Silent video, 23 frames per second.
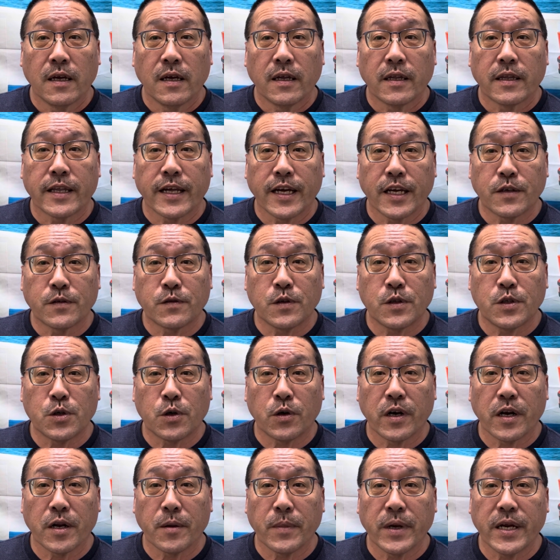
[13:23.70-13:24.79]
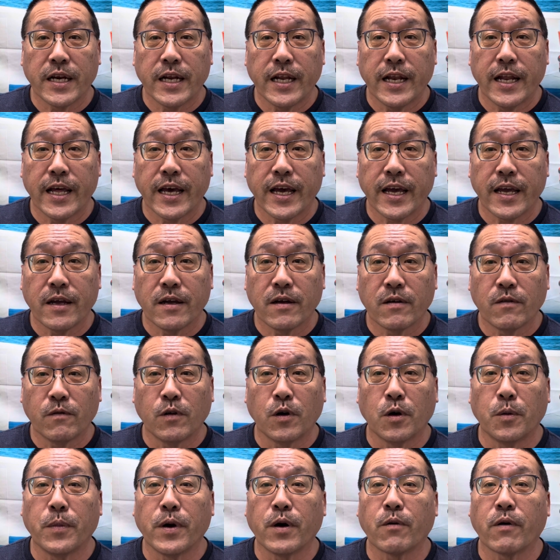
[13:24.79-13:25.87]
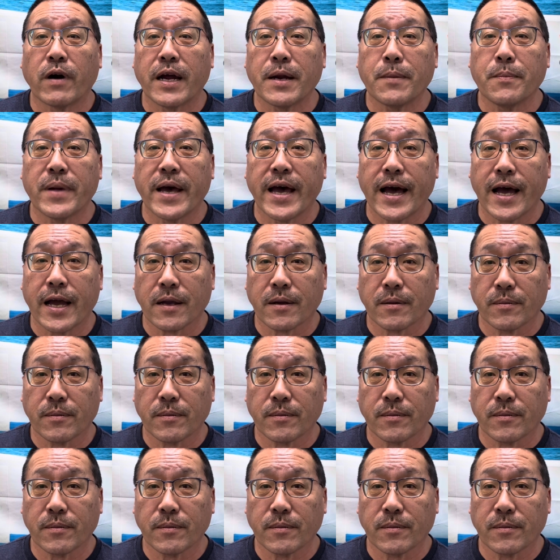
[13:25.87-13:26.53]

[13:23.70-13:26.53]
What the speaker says: Thanks for joining me today. We'll be right back.